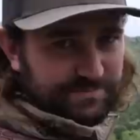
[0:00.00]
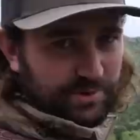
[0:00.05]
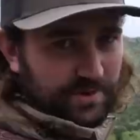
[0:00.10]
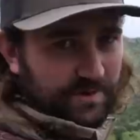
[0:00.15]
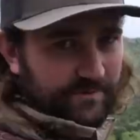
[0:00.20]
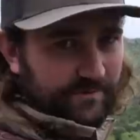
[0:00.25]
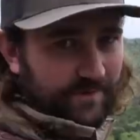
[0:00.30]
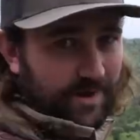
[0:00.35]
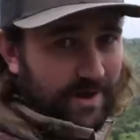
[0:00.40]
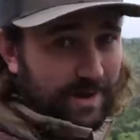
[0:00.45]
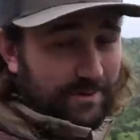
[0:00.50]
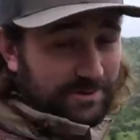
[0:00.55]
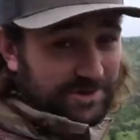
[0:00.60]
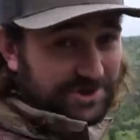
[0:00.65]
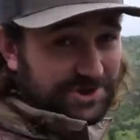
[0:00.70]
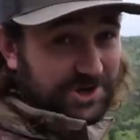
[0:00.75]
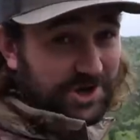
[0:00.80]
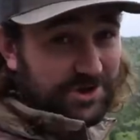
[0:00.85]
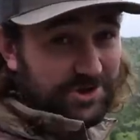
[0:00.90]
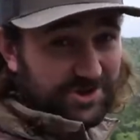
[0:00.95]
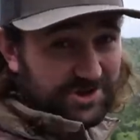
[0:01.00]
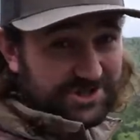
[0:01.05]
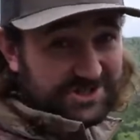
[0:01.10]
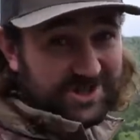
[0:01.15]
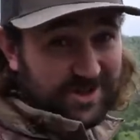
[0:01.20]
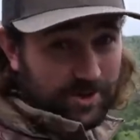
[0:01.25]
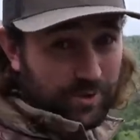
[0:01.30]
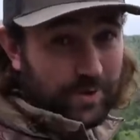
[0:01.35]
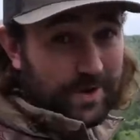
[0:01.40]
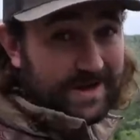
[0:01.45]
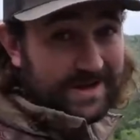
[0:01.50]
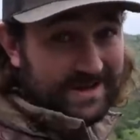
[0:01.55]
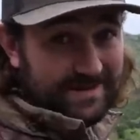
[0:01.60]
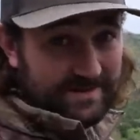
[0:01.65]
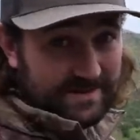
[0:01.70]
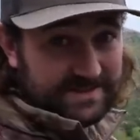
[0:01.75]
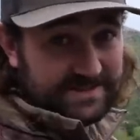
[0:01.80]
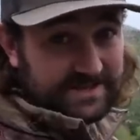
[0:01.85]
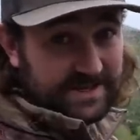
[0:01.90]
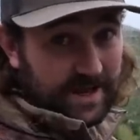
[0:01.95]
pretty far. I want to show you just how
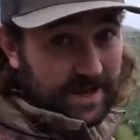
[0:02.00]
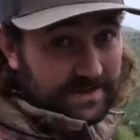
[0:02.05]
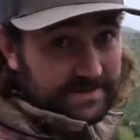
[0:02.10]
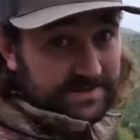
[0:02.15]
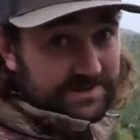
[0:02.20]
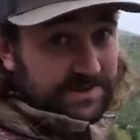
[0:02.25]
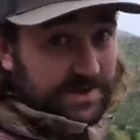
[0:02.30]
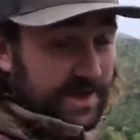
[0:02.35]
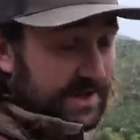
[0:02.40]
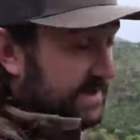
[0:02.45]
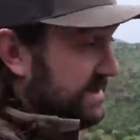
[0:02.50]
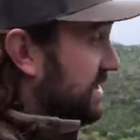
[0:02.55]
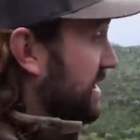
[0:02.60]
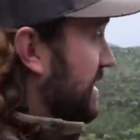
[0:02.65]
quickly these slugs get